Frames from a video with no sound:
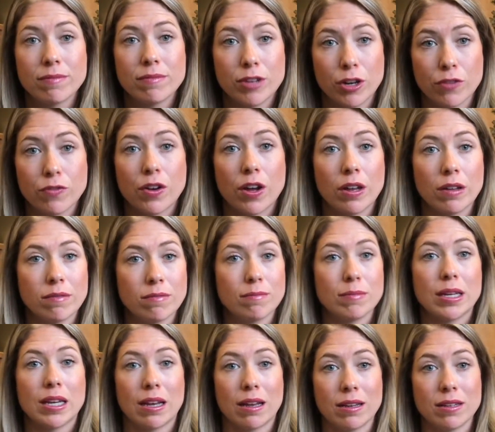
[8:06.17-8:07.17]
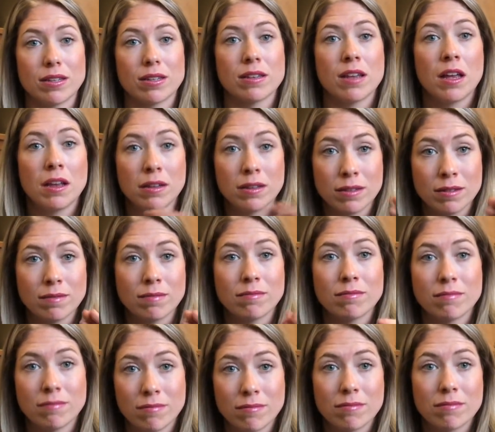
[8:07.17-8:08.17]
your fault, because
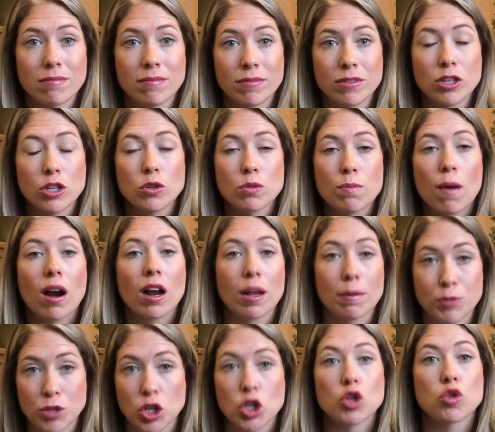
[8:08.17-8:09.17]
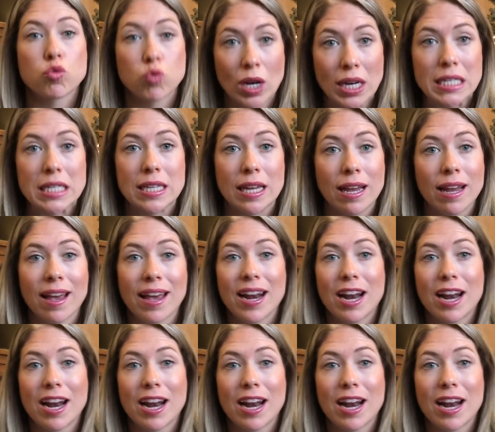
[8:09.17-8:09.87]
those markups are crazy.